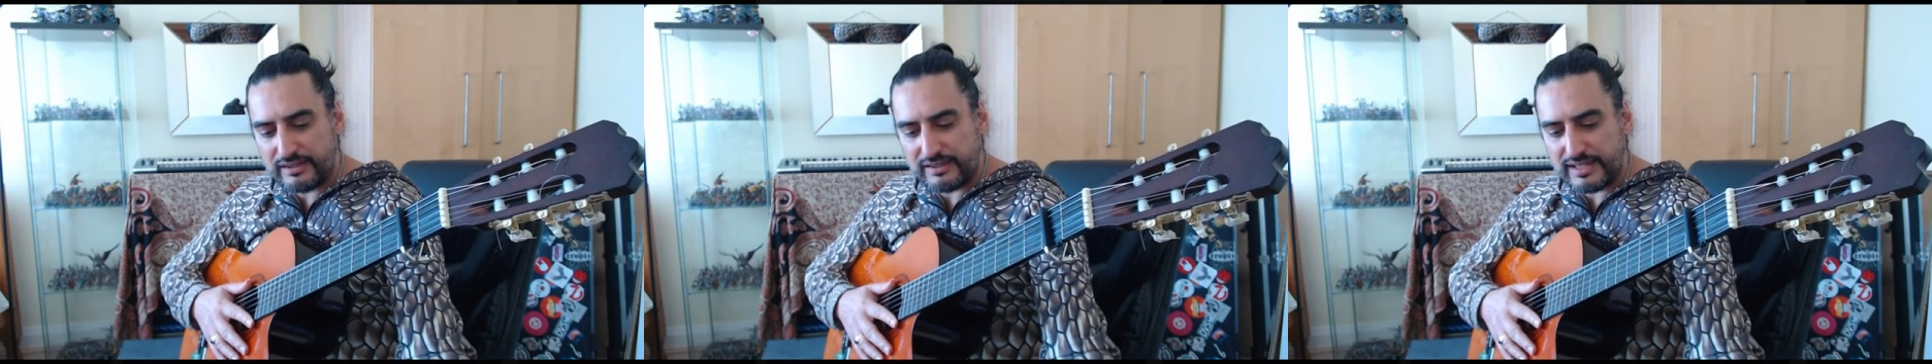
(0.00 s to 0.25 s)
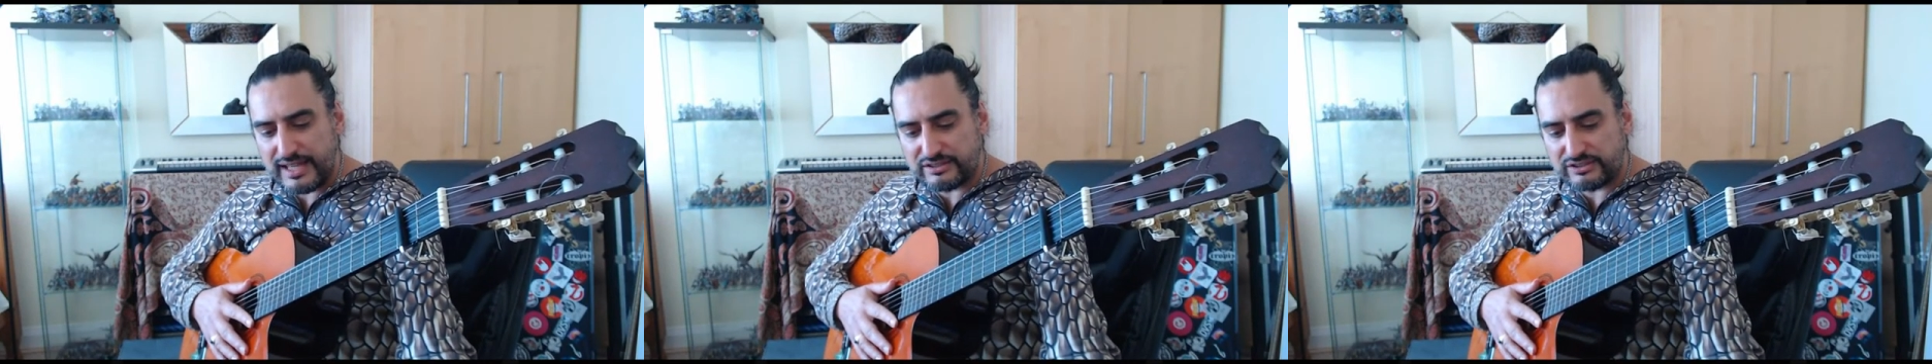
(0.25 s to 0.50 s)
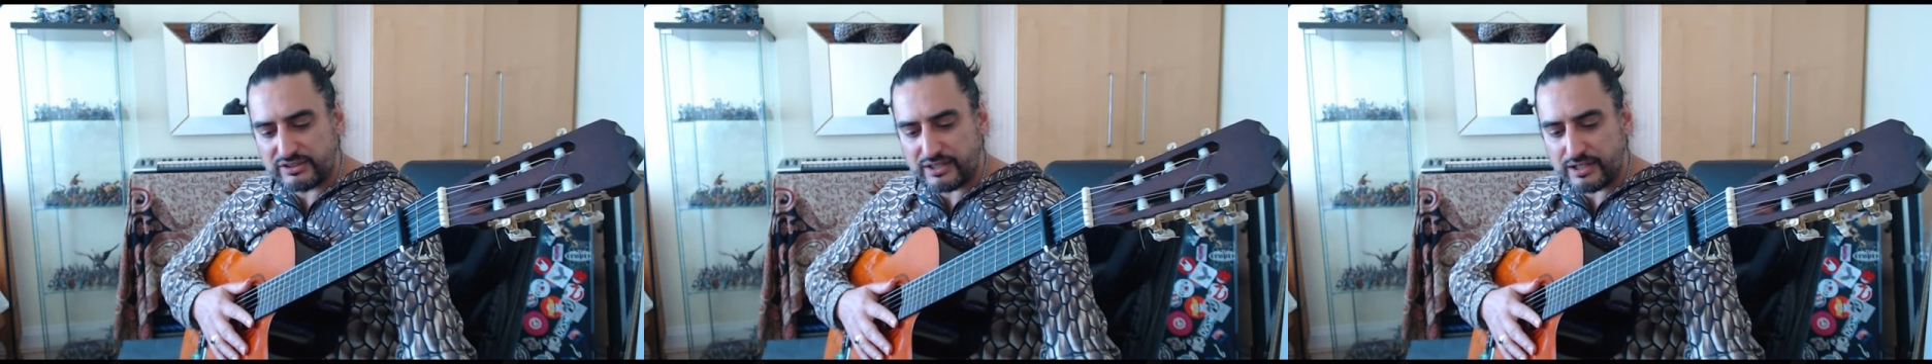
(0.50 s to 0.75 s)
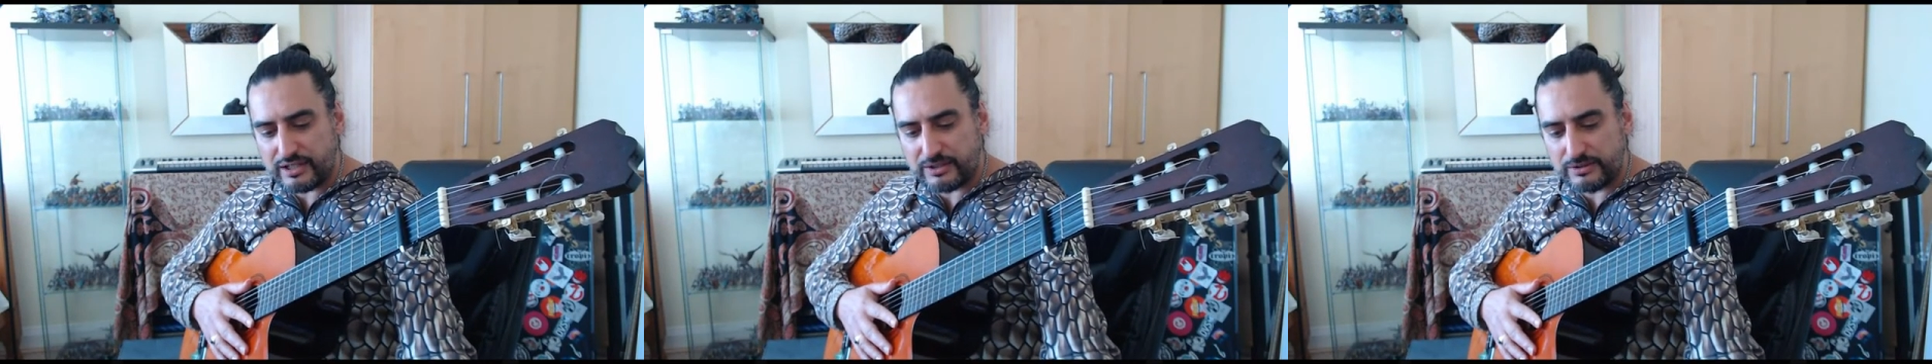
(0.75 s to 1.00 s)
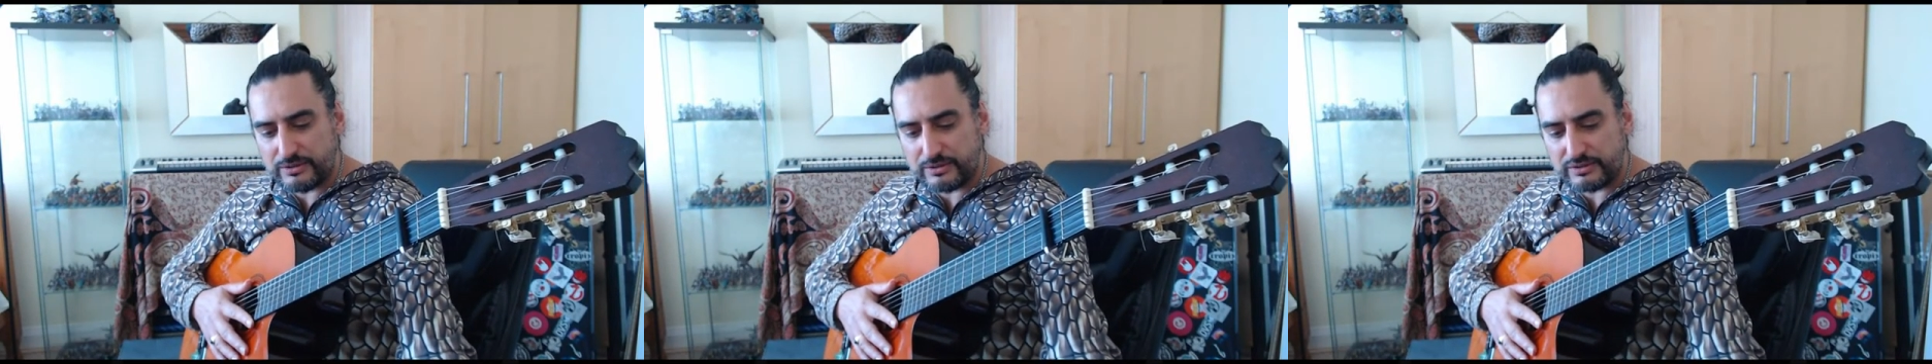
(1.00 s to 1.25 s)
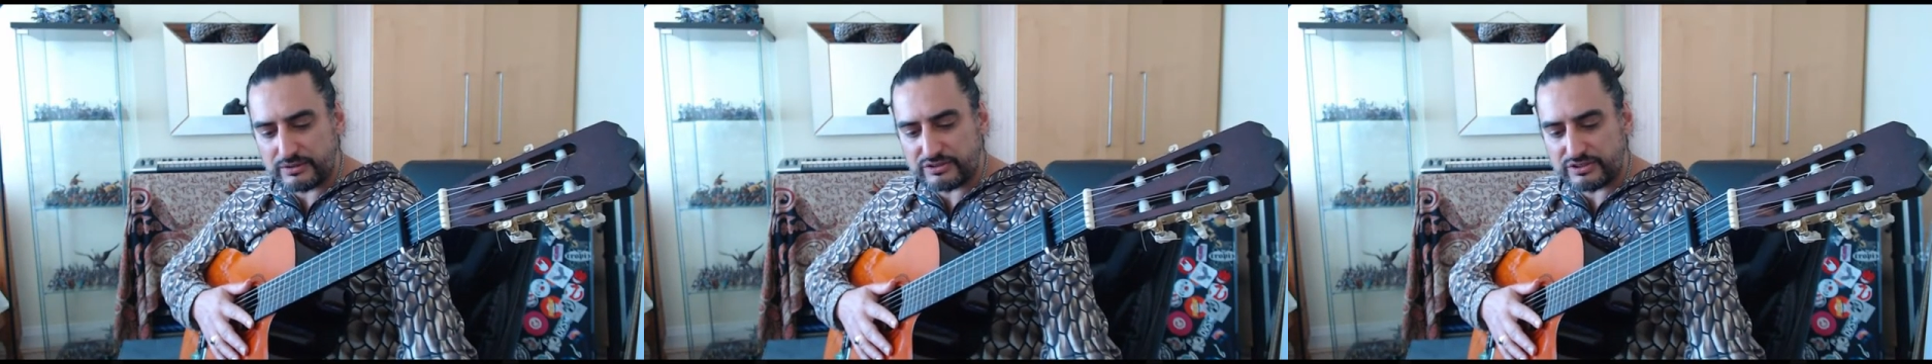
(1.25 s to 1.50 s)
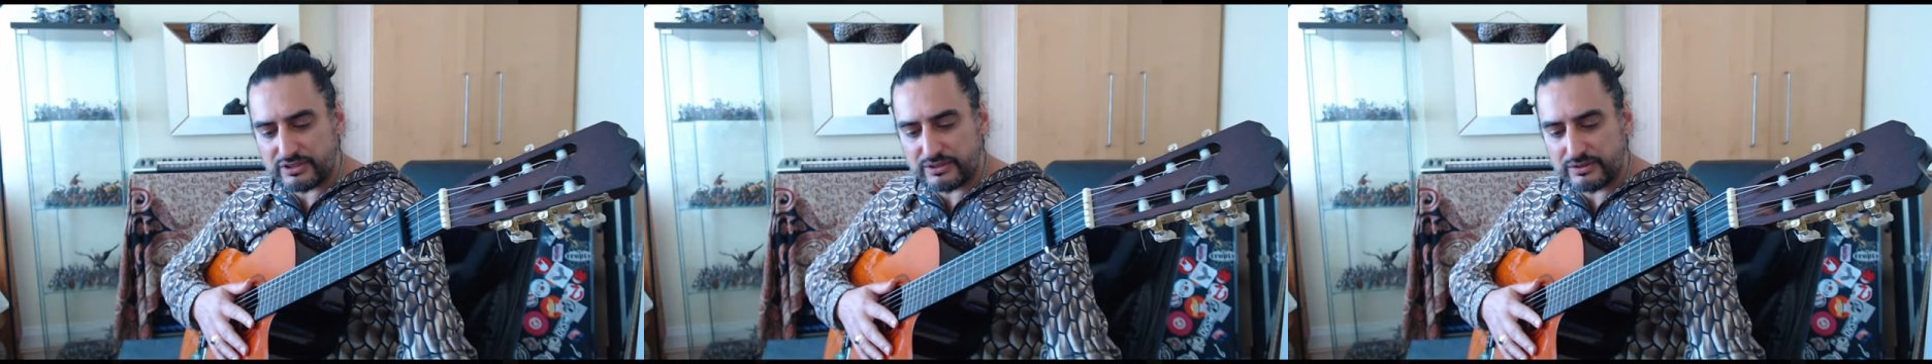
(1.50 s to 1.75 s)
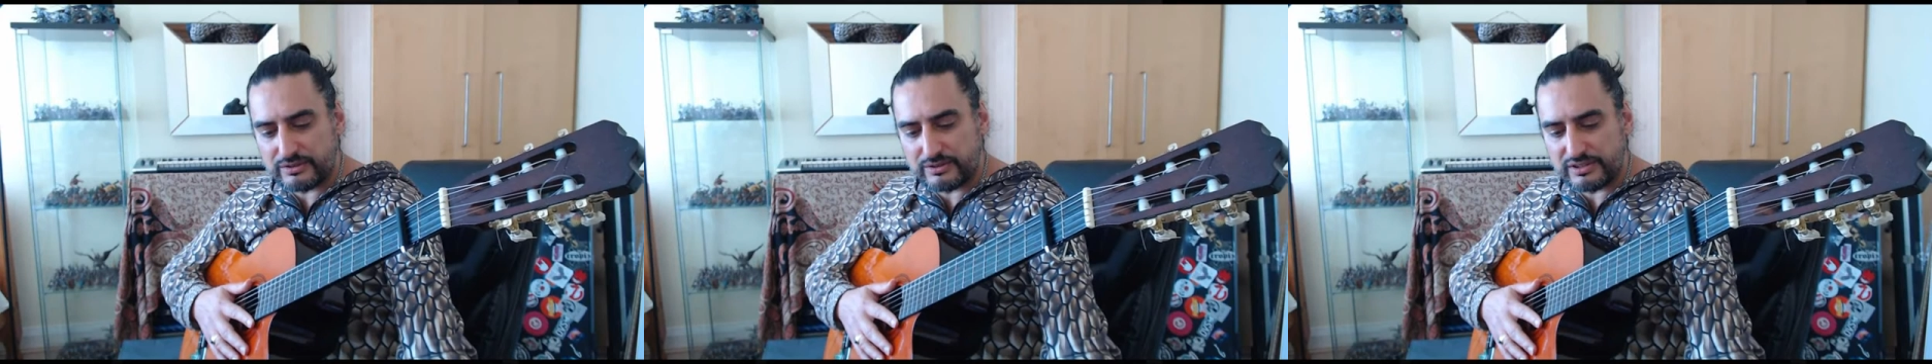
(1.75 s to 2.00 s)
Let's go
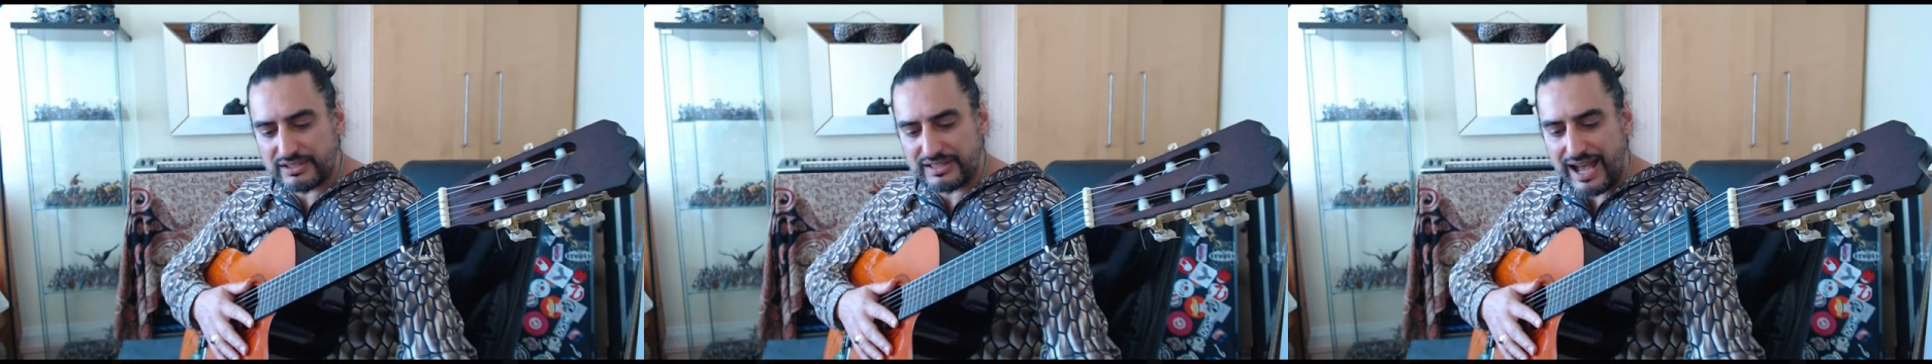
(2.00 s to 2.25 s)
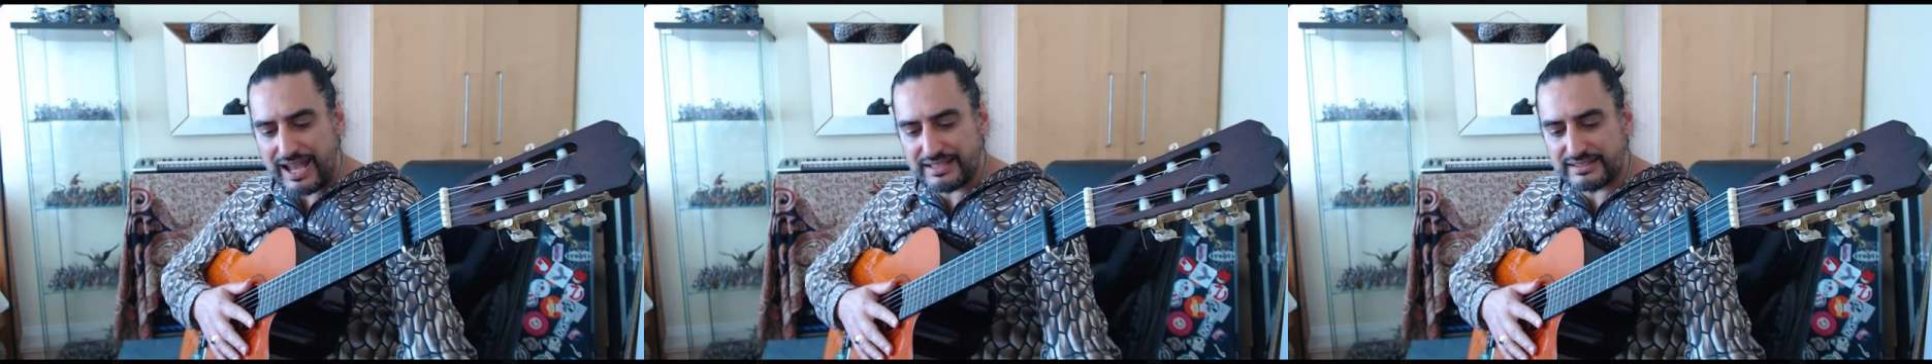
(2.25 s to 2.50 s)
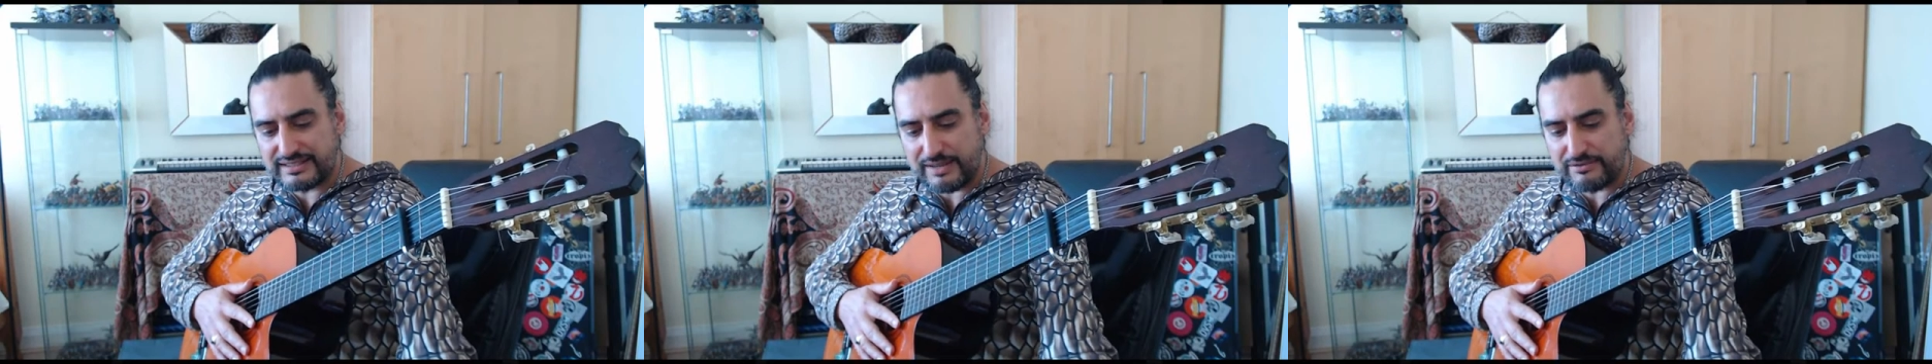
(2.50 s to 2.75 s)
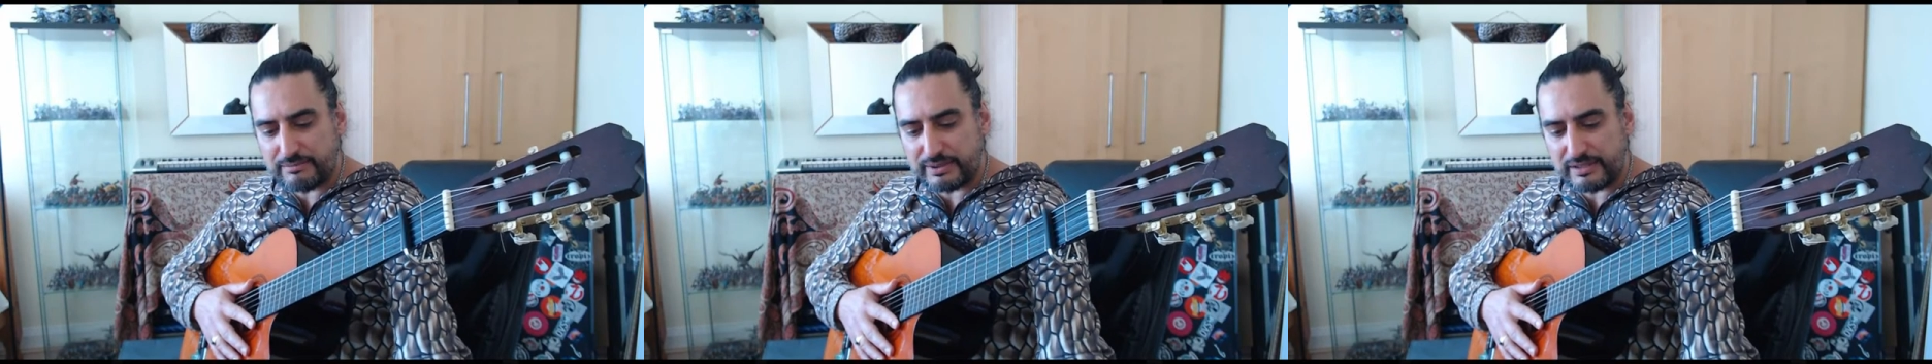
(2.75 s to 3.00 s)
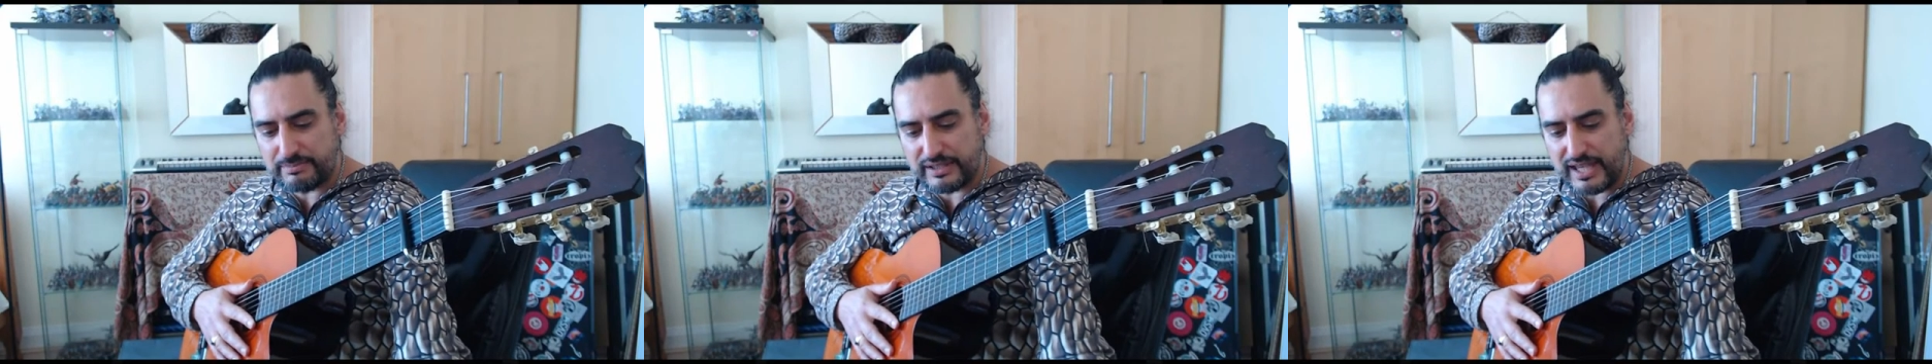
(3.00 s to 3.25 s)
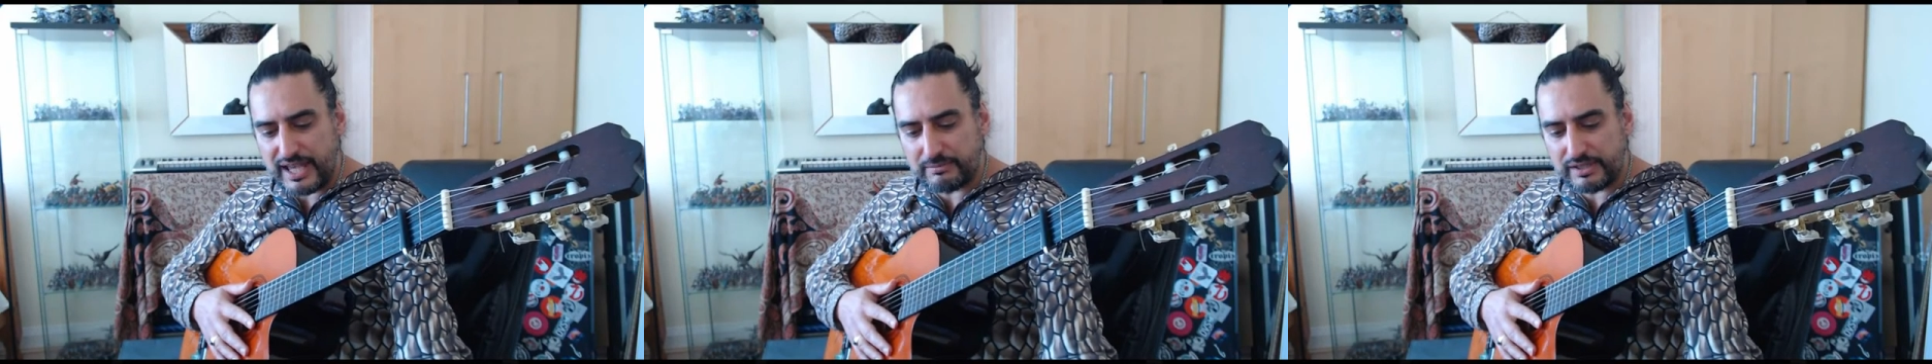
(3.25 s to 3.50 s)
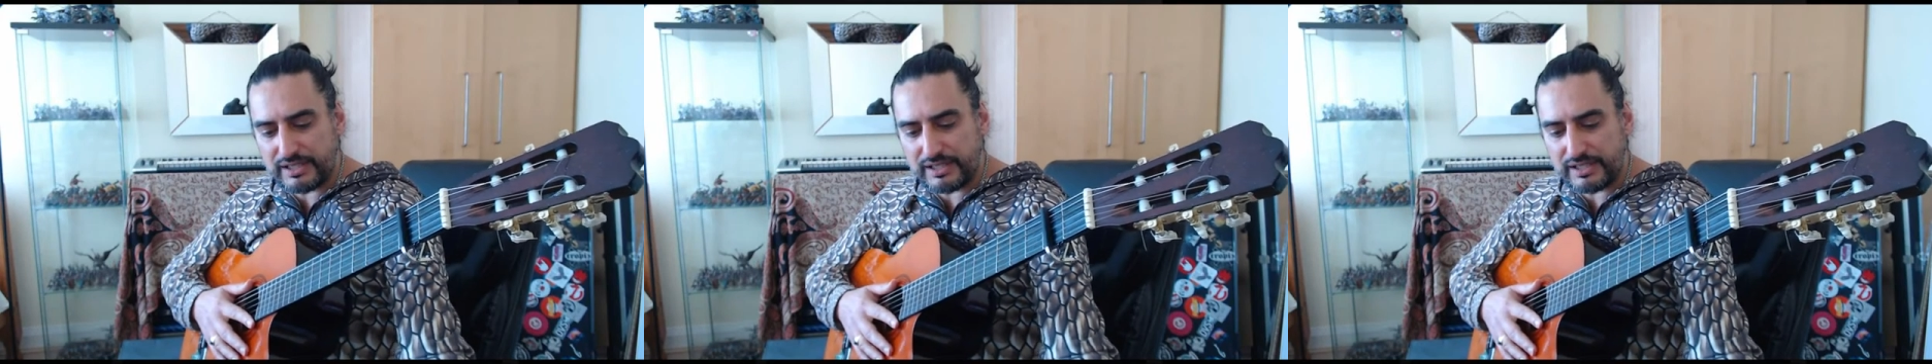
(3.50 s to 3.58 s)
to 97 BPM.